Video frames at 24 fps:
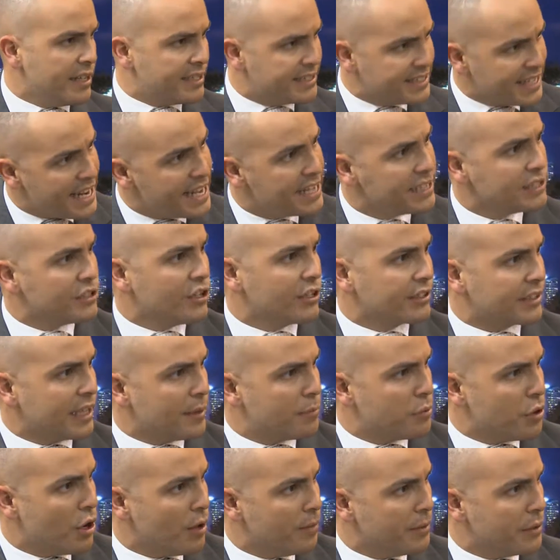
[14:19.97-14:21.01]
sounds like they
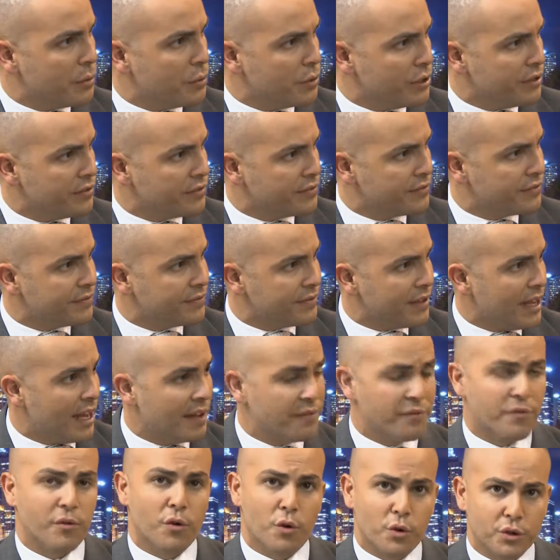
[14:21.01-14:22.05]
probably wouldn't have,
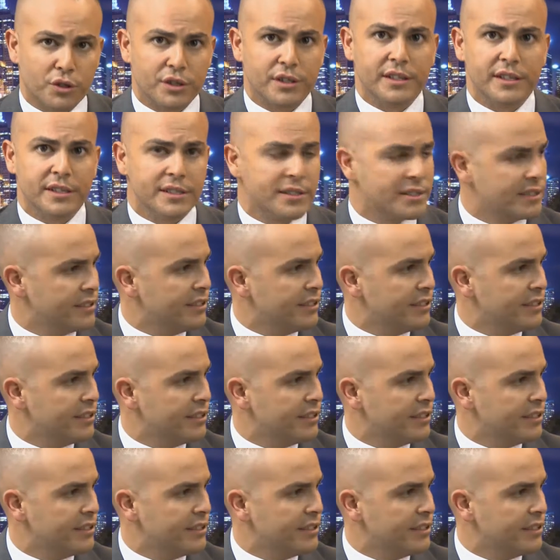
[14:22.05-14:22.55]
unfortunately,